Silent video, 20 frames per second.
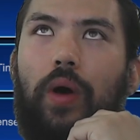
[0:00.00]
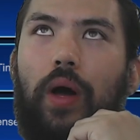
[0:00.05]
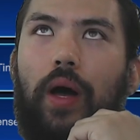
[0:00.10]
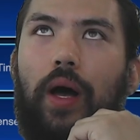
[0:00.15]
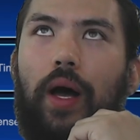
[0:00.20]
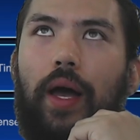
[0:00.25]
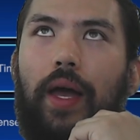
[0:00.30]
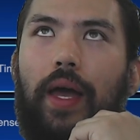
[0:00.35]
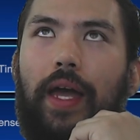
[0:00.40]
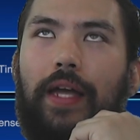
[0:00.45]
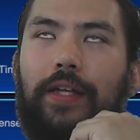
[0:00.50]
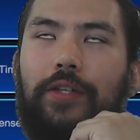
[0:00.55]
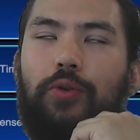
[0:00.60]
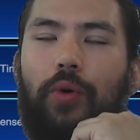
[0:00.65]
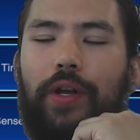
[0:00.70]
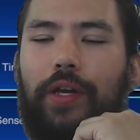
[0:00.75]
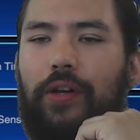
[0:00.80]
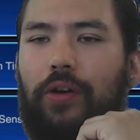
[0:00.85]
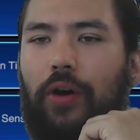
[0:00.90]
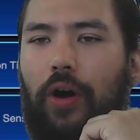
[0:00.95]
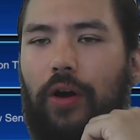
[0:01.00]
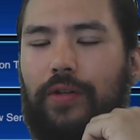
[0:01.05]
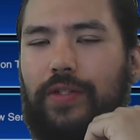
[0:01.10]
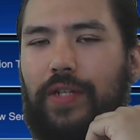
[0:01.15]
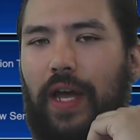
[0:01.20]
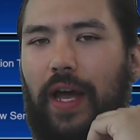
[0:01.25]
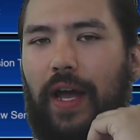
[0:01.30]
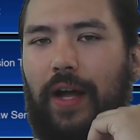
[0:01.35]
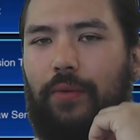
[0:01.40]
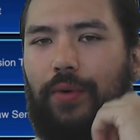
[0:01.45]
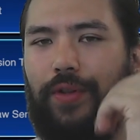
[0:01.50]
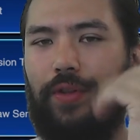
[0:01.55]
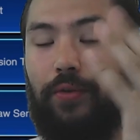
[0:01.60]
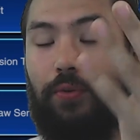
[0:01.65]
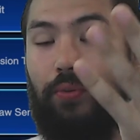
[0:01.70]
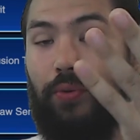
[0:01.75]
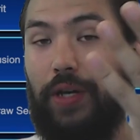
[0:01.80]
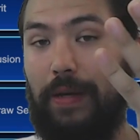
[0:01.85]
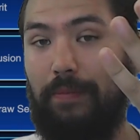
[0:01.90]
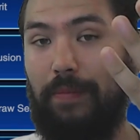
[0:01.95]
a 20 card deck with
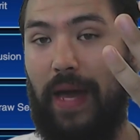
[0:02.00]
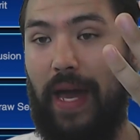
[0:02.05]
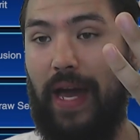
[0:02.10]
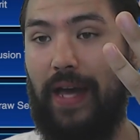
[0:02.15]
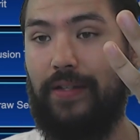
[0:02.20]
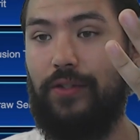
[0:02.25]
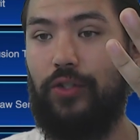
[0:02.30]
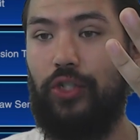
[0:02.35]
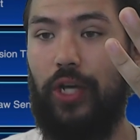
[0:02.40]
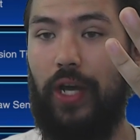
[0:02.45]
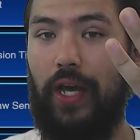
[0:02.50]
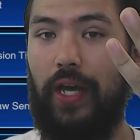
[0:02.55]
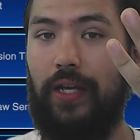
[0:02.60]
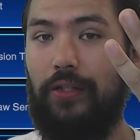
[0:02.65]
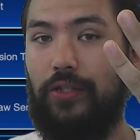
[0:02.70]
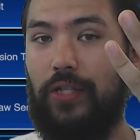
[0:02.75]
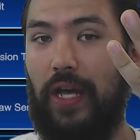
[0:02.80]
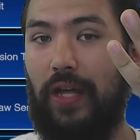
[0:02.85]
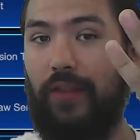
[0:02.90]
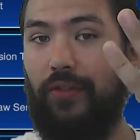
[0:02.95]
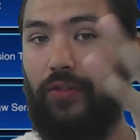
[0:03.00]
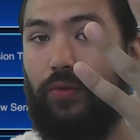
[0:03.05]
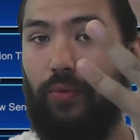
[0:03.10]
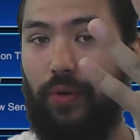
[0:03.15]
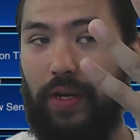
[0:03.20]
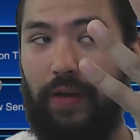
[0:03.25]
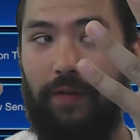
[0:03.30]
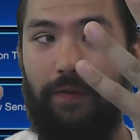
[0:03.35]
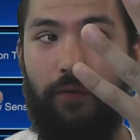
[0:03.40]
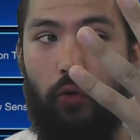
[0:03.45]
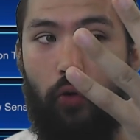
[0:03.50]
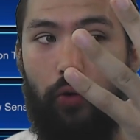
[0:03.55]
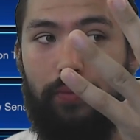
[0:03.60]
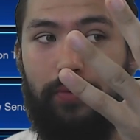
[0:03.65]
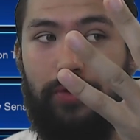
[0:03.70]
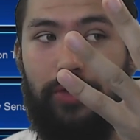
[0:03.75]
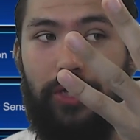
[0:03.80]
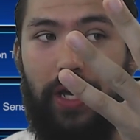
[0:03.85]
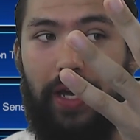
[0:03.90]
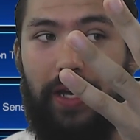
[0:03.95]
3 Mass Change and 3 Form
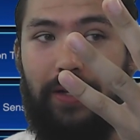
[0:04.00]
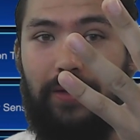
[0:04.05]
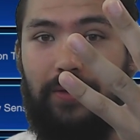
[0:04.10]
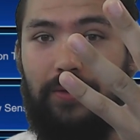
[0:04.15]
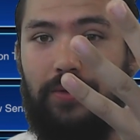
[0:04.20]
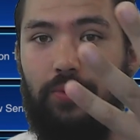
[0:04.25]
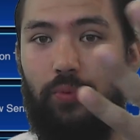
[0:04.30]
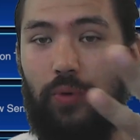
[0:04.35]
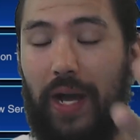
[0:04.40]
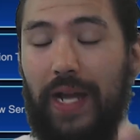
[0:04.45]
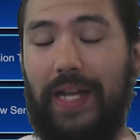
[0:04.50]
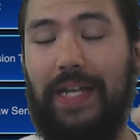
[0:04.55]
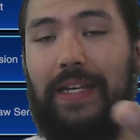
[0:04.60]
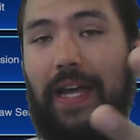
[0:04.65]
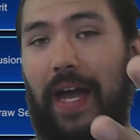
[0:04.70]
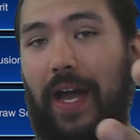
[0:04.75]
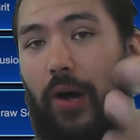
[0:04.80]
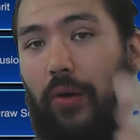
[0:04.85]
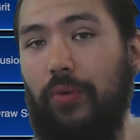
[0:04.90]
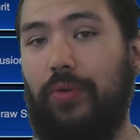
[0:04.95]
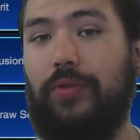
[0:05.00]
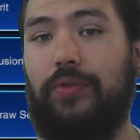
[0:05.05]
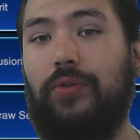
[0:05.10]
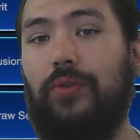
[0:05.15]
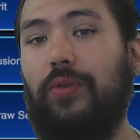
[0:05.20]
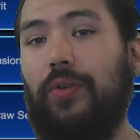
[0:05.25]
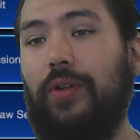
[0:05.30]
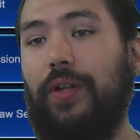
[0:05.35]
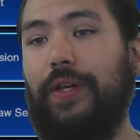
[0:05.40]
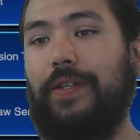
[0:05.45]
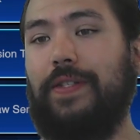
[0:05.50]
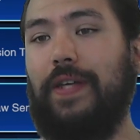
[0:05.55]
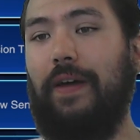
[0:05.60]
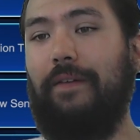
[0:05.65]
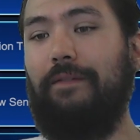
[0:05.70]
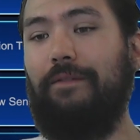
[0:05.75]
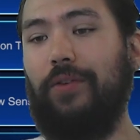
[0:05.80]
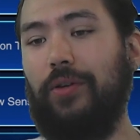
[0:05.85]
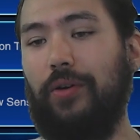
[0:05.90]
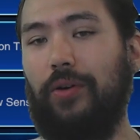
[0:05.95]
Change right now in Duel Links, I
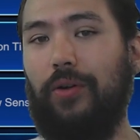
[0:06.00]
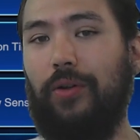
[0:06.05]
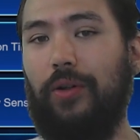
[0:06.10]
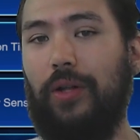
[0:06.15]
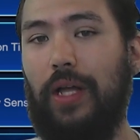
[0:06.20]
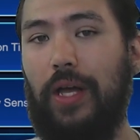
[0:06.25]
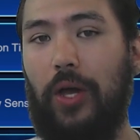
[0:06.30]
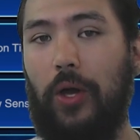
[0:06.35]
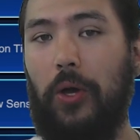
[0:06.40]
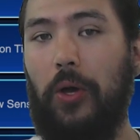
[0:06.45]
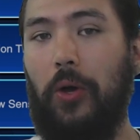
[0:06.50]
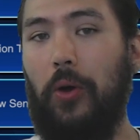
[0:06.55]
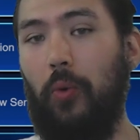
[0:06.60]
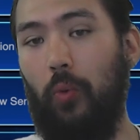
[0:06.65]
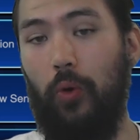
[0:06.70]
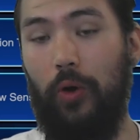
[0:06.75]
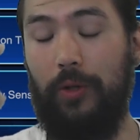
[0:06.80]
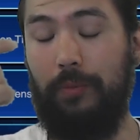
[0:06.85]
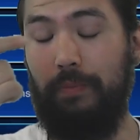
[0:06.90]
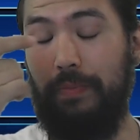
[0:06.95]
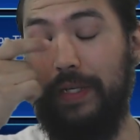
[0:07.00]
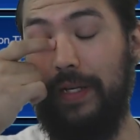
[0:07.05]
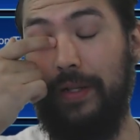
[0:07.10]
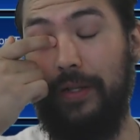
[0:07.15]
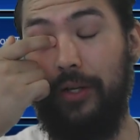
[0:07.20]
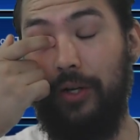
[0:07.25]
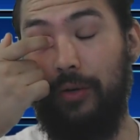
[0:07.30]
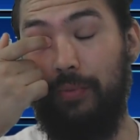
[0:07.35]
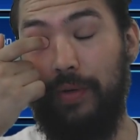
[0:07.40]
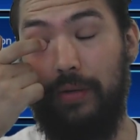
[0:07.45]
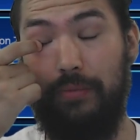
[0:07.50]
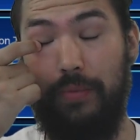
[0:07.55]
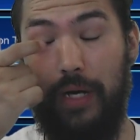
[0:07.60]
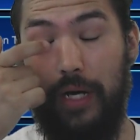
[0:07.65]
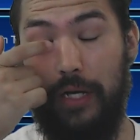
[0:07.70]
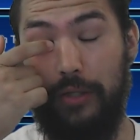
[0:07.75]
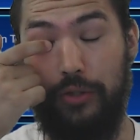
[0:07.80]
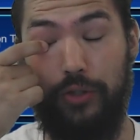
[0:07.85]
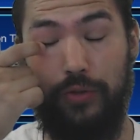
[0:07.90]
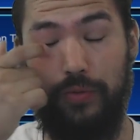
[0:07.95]
feel would be a little bit
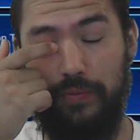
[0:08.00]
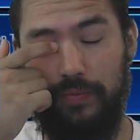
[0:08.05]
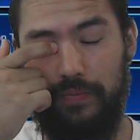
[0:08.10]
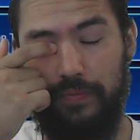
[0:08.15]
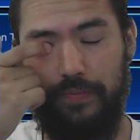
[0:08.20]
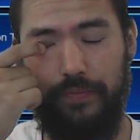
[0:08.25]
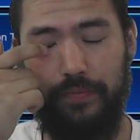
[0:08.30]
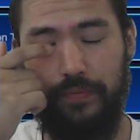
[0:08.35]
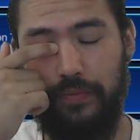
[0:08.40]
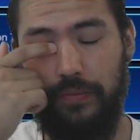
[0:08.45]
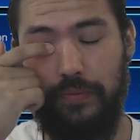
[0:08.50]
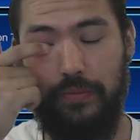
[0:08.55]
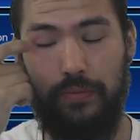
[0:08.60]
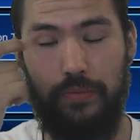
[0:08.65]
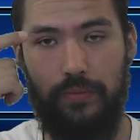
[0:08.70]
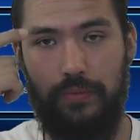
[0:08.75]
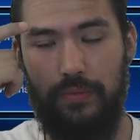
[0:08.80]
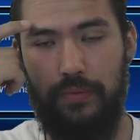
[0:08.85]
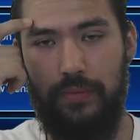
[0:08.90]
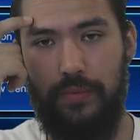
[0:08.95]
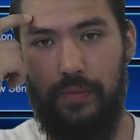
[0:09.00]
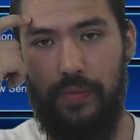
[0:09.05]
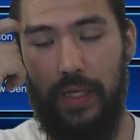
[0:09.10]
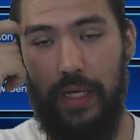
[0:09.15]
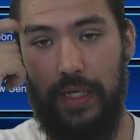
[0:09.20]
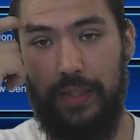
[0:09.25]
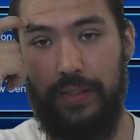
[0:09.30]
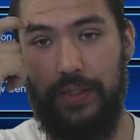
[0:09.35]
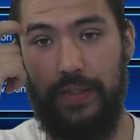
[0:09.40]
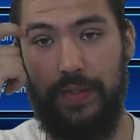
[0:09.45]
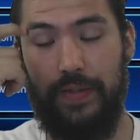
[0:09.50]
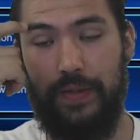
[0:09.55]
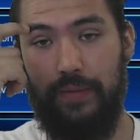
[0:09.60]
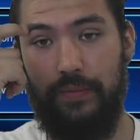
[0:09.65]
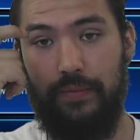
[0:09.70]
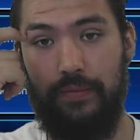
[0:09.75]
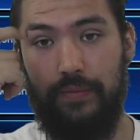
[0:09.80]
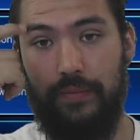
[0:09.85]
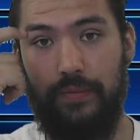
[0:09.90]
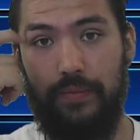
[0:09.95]
much. I
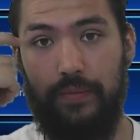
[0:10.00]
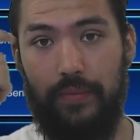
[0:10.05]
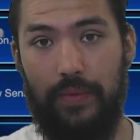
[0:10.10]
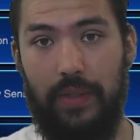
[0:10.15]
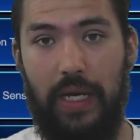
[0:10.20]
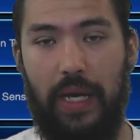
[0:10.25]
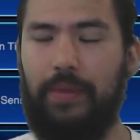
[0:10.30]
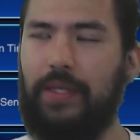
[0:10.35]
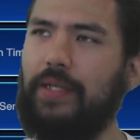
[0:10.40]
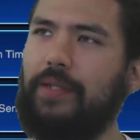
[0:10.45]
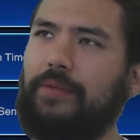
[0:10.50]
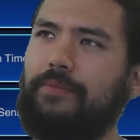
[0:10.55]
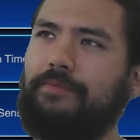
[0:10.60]
mean,